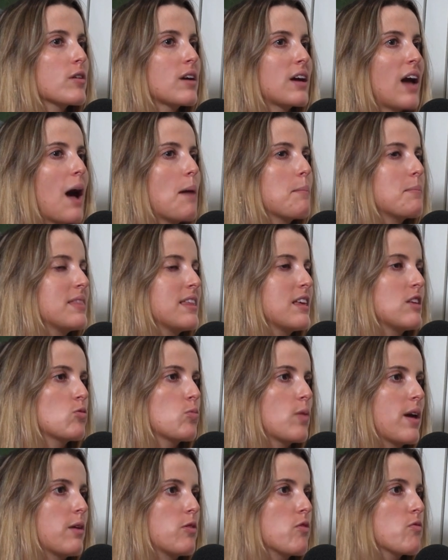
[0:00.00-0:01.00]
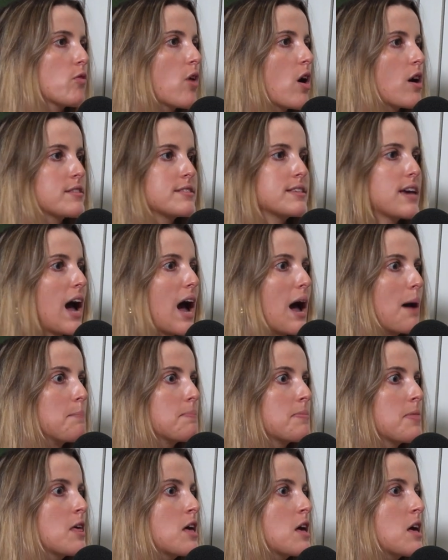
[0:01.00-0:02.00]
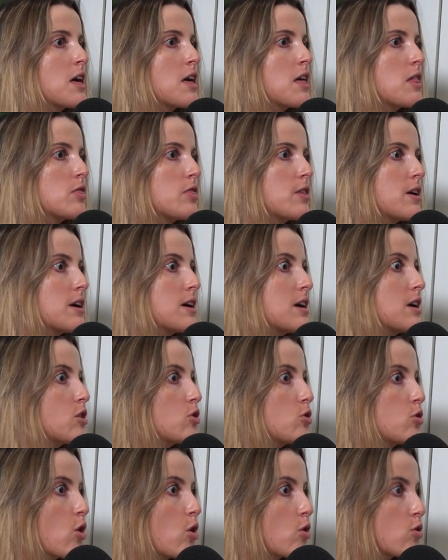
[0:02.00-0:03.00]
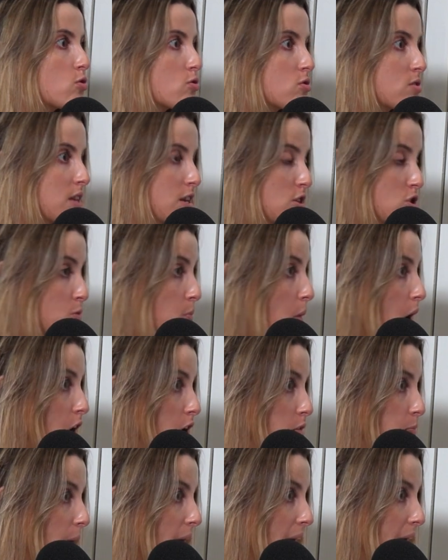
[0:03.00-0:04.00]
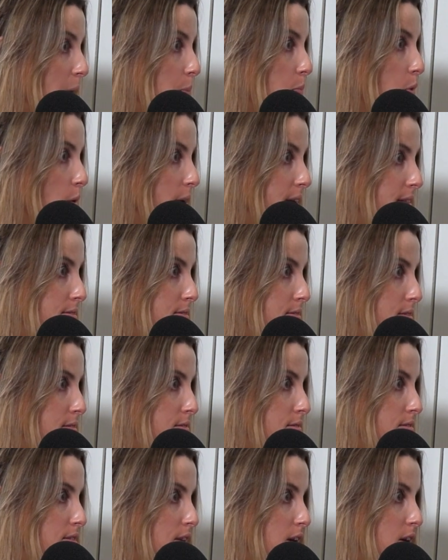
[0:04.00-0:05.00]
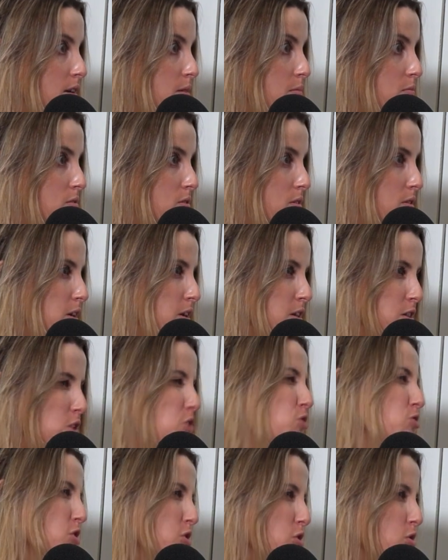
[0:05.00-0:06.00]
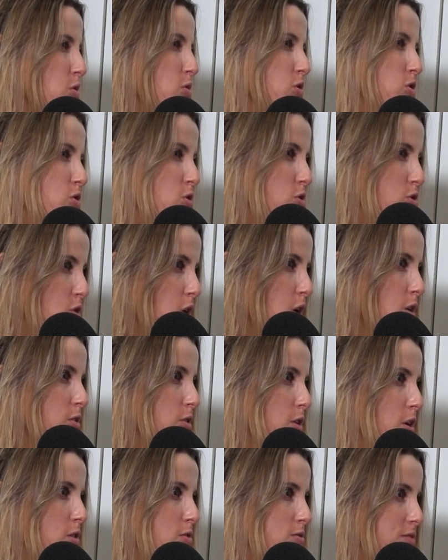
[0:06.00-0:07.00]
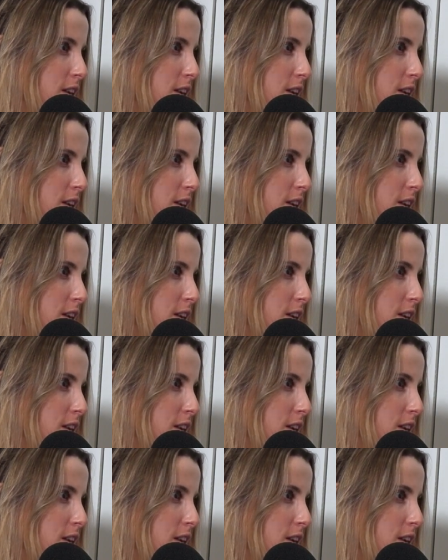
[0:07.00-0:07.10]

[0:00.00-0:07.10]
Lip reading: companies where you've got those smart pay point systems, your Yokos,